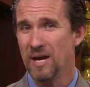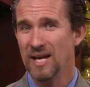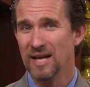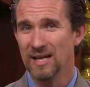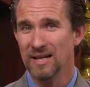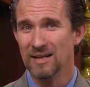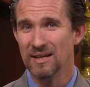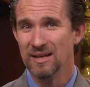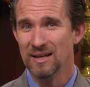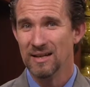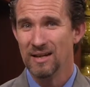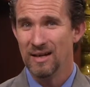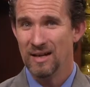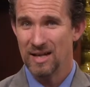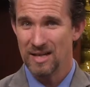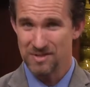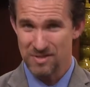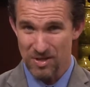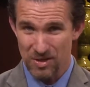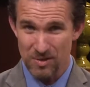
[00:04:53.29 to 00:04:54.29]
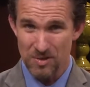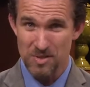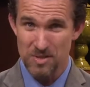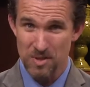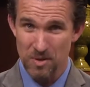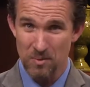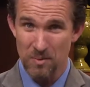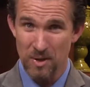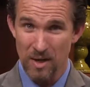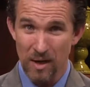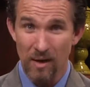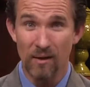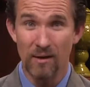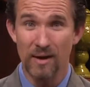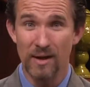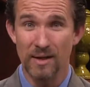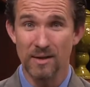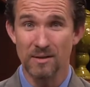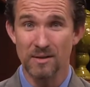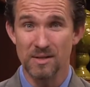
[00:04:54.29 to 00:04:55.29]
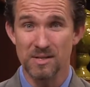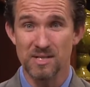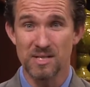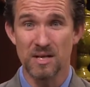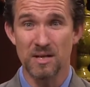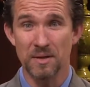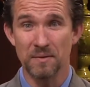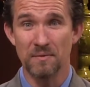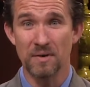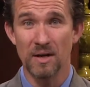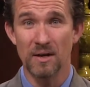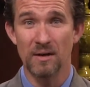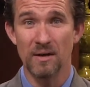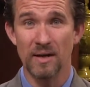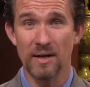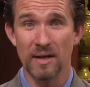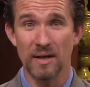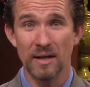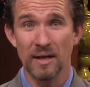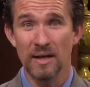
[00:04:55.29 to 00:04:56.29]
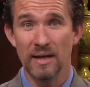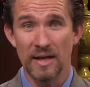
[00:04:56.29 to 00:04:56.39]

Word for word: a man. He's also God, the Son of God.